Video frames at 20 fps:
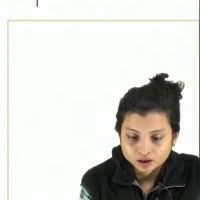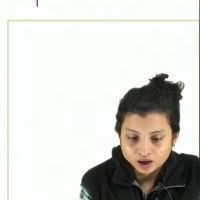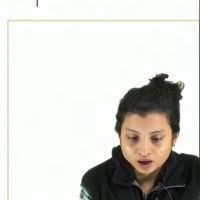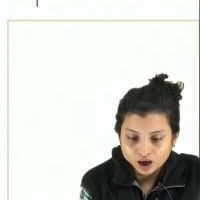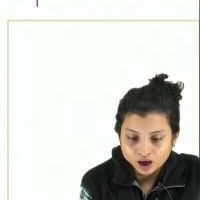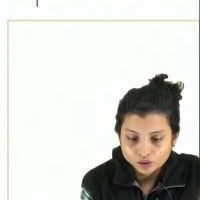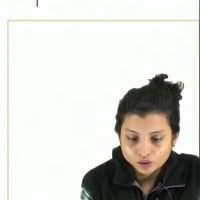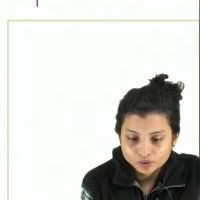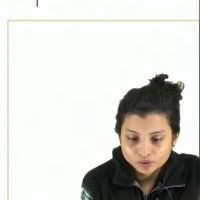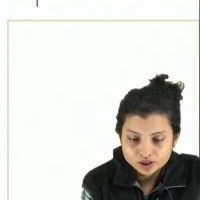
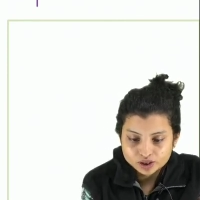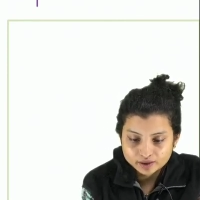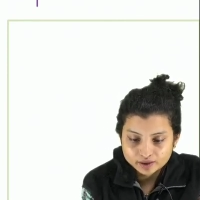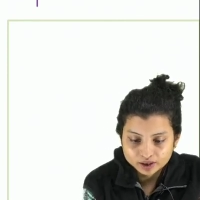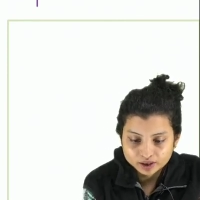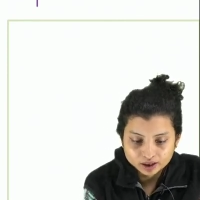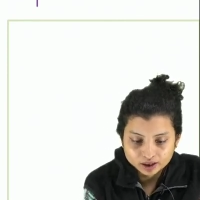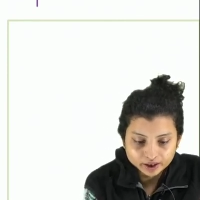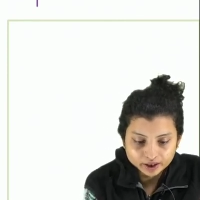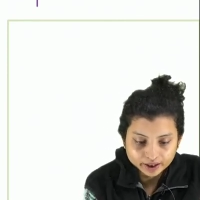How much I
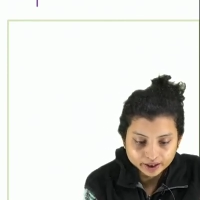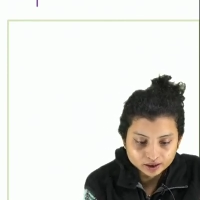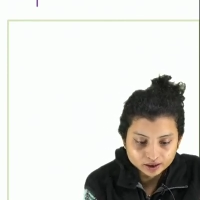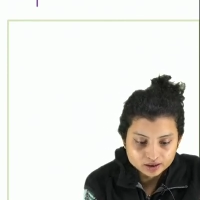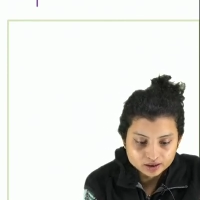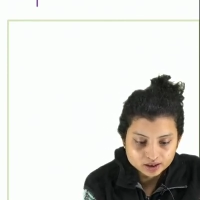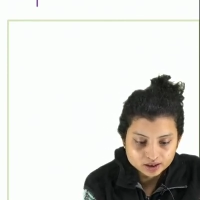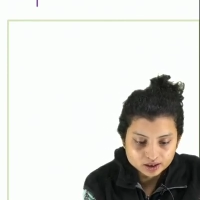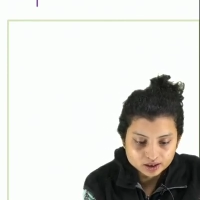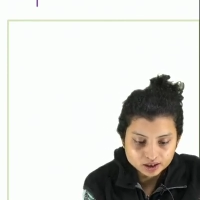will get?
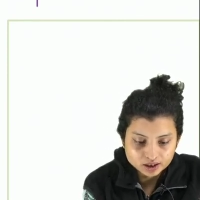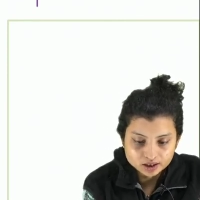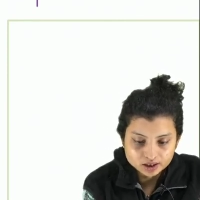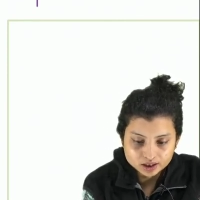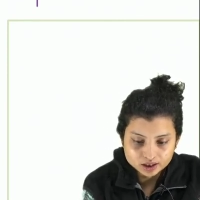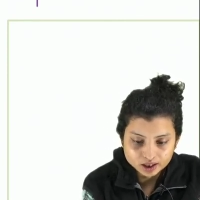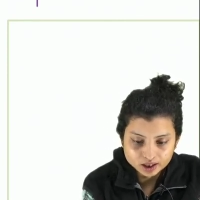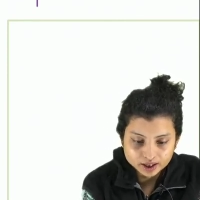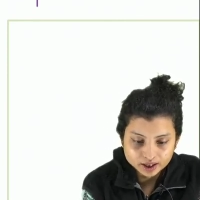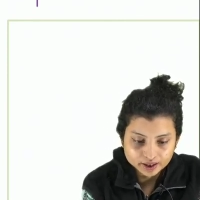
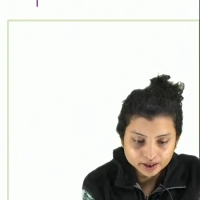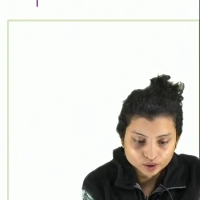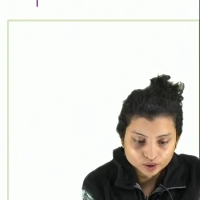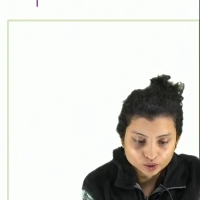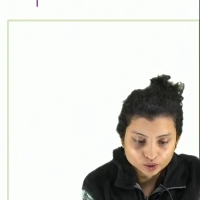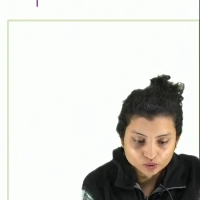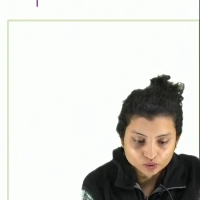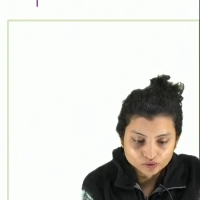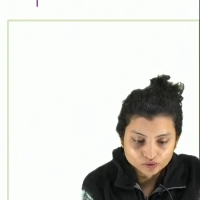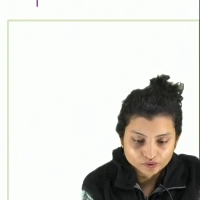
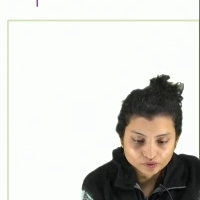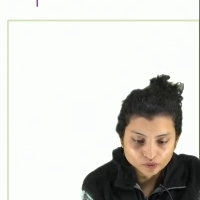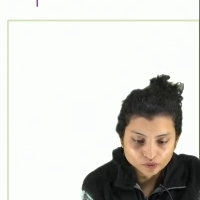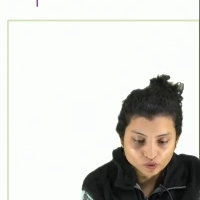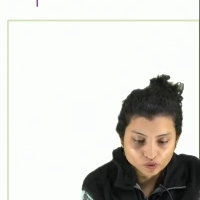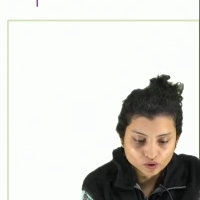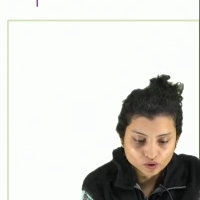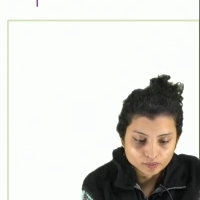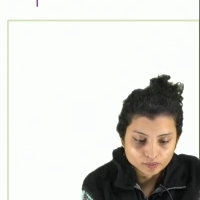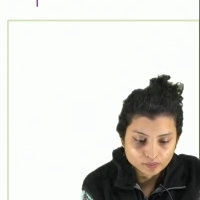
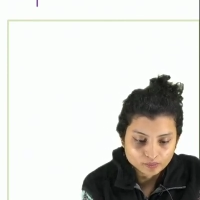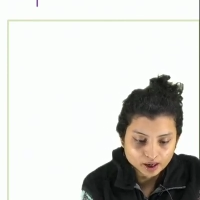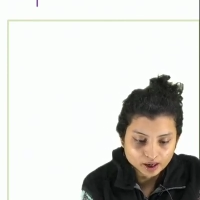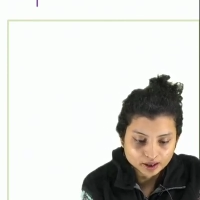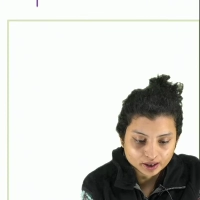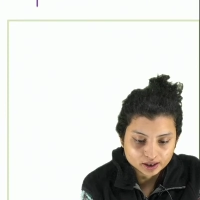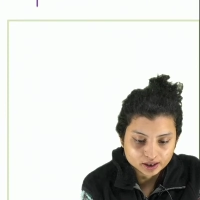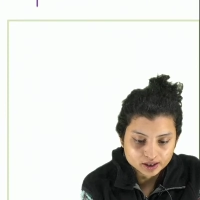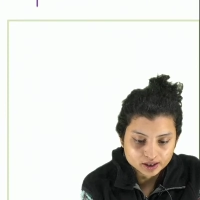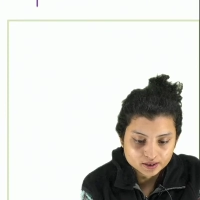6824
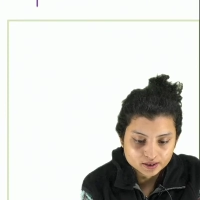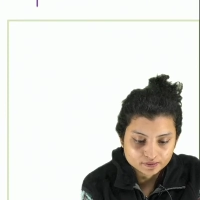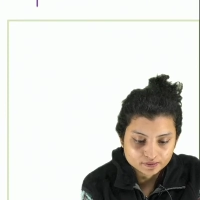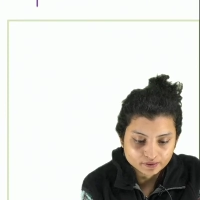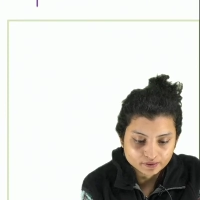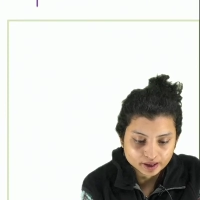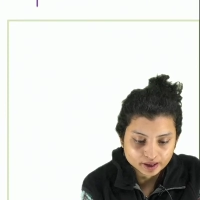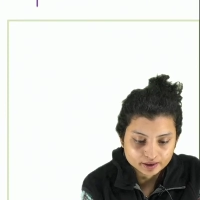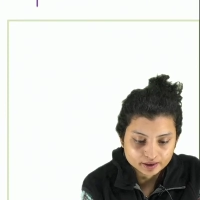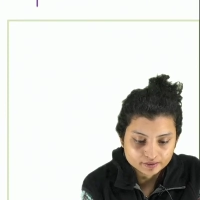minus
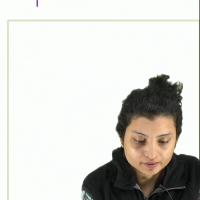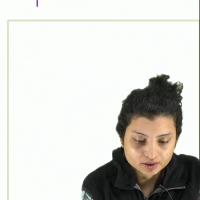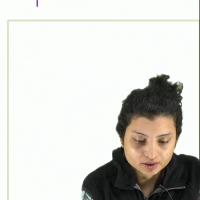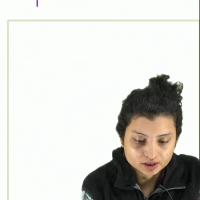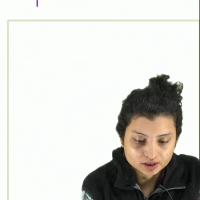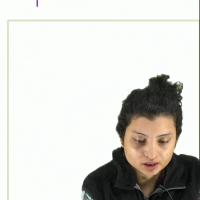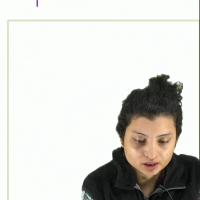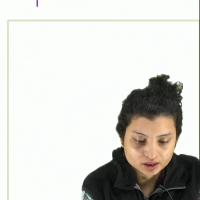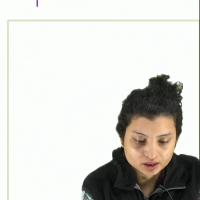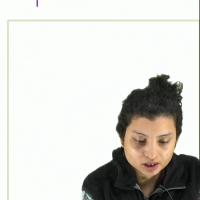
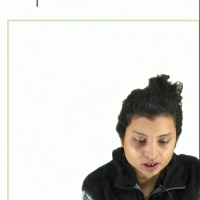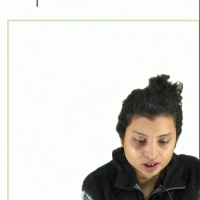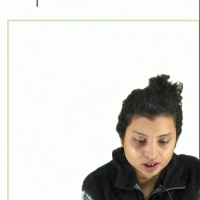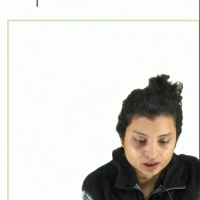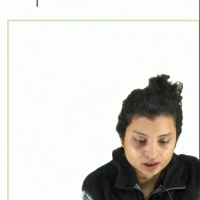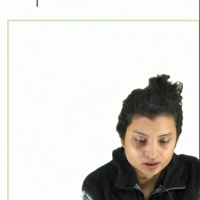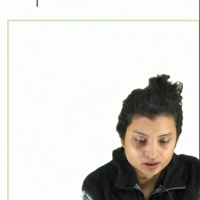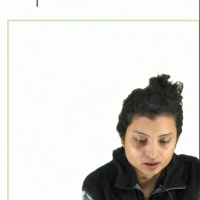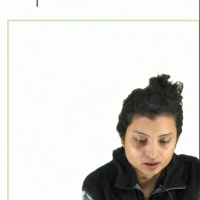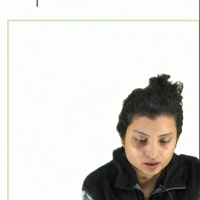
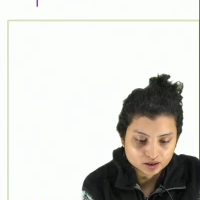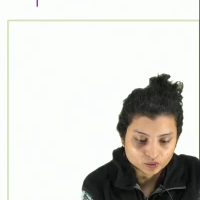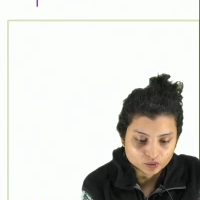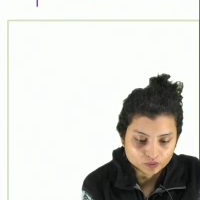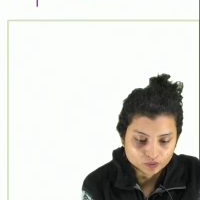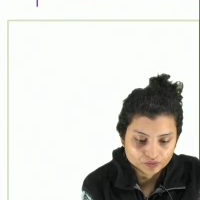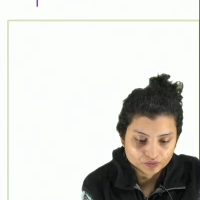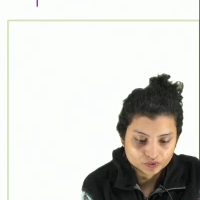5680.